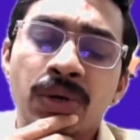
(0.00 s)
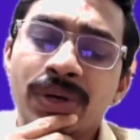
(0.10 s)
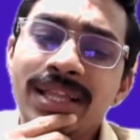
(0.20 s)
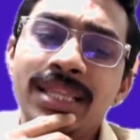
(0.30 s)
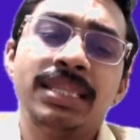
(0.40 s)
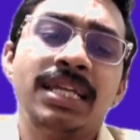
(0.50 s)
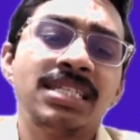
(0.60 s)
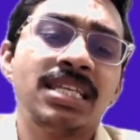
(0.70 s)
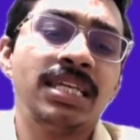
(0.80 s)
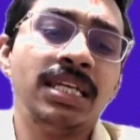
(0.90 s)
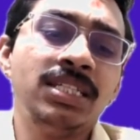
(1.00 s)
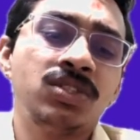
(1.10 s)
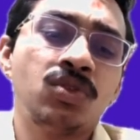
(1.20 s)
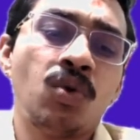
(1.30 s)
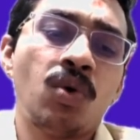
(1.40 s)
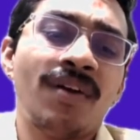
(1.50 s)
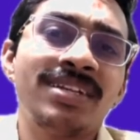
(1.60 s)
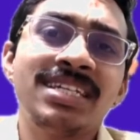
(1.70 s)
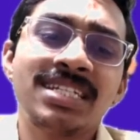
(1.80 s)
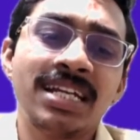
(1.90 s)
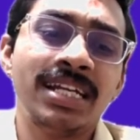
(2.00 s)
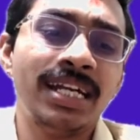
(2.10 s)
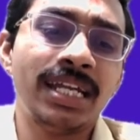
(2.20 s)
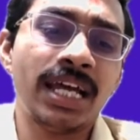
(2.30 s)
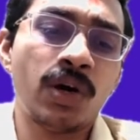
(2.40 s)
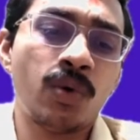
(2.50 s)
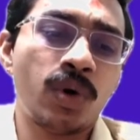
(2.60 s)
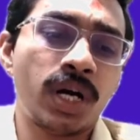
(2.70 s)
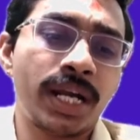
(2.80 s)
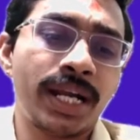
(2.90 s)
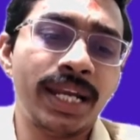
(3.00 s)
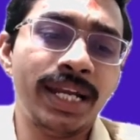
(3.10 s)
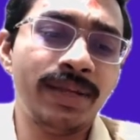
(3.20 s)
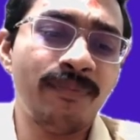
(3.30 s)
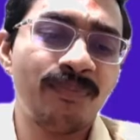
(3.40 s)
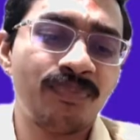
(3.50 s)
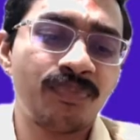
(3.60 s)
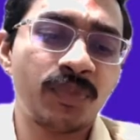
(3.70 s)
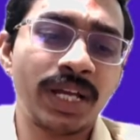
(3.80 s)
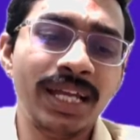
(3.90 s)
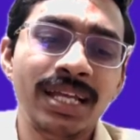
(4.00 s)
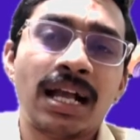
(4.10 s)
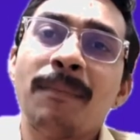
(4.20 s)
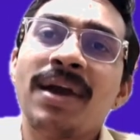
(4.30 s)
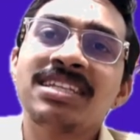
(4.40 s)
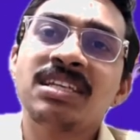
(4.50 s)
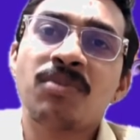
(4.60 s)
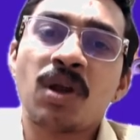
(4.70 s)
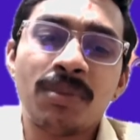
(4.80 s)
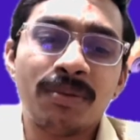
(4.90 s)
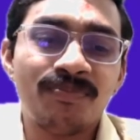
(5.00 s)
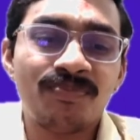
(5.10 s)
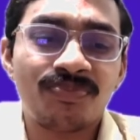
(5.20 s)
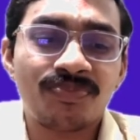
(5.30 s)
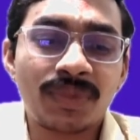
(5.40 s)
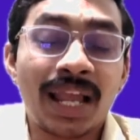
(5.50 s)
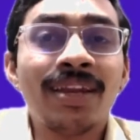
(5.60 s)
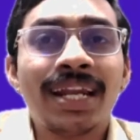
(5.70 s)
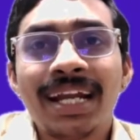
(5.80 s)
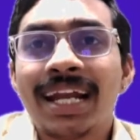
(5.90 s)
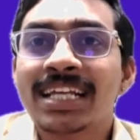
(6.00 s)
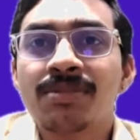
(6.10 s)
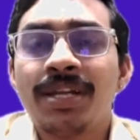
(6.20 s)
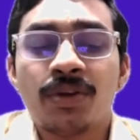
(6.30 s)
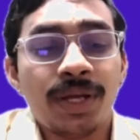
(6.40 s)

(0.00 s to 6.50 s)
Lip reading: Okay, that is the thing. So I will just read it. I have written it. Okay, comparison problem. I will read and explain.